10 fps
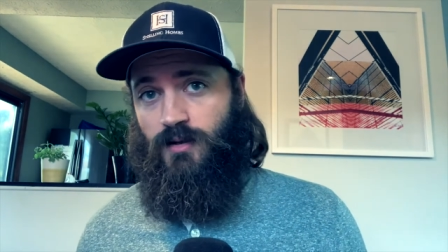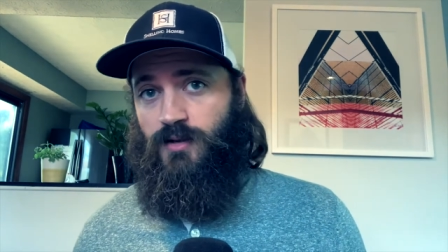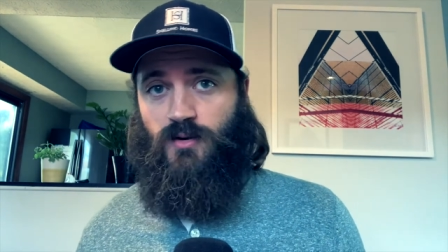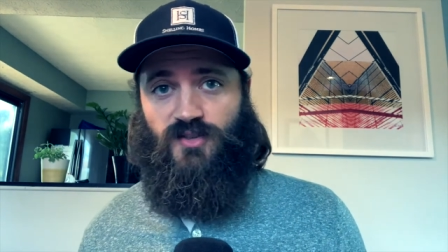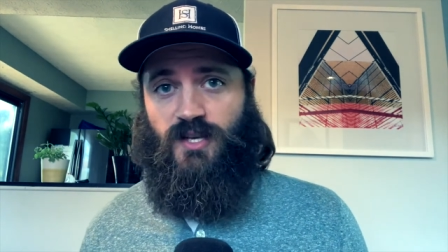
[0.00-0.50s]

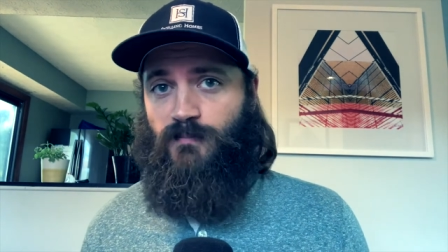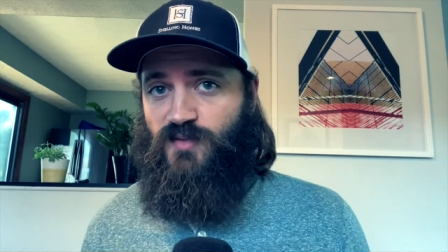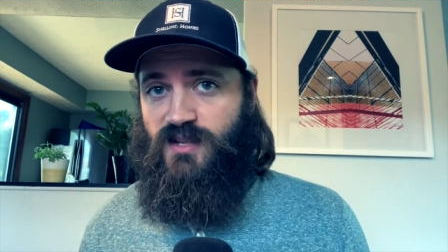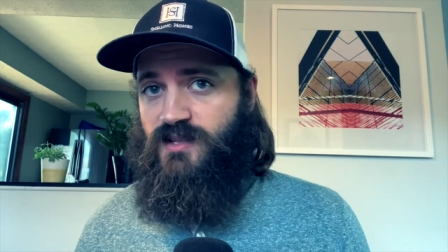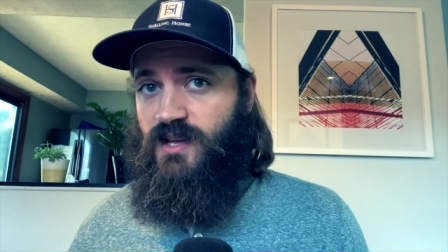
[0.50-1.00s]
you know
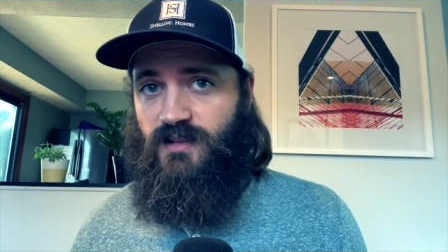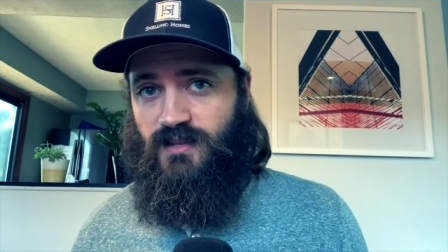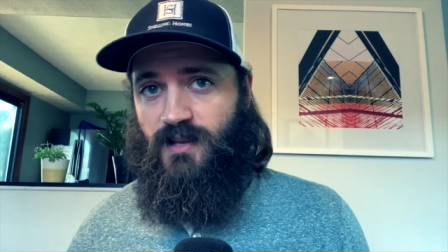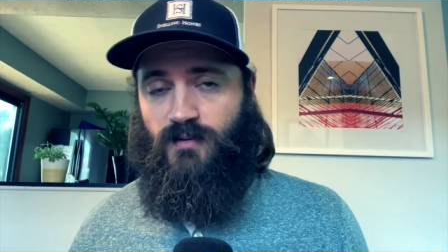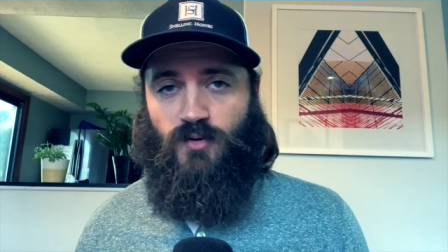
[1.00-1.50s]
something that
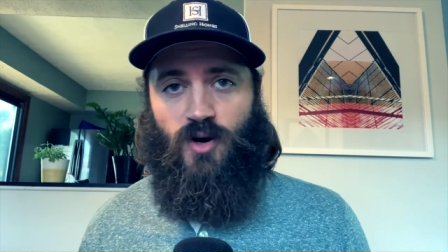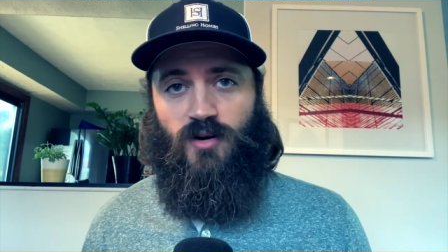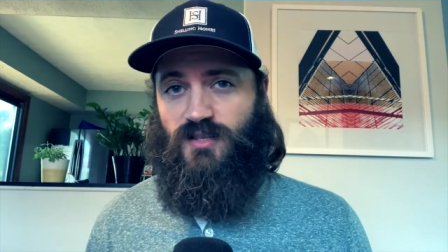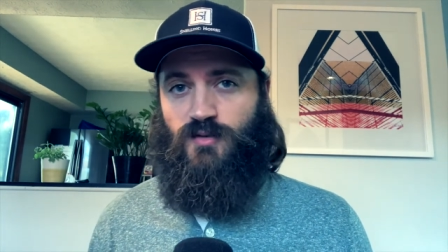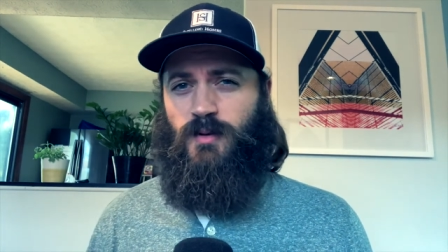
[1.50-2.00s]
that
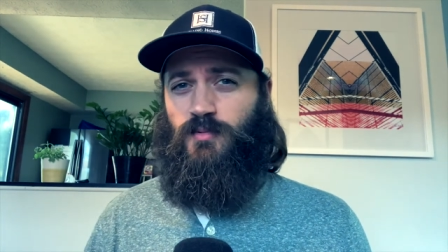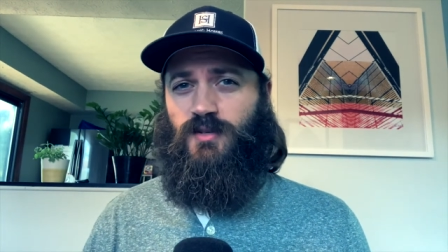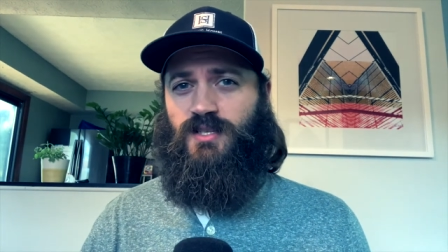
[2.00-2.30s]
causes people